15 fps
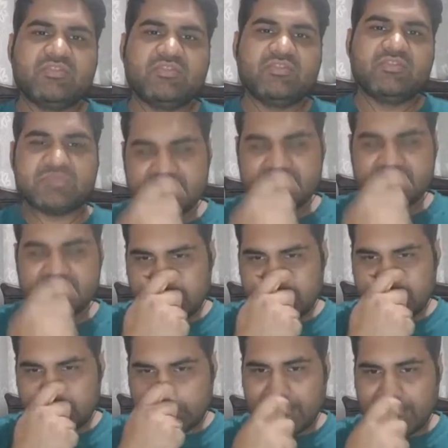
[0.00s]
which means
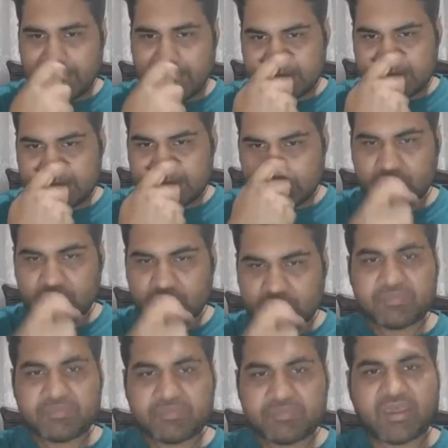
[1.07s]
that the
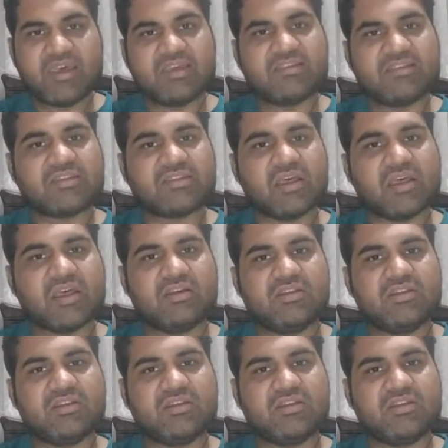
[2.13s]
group has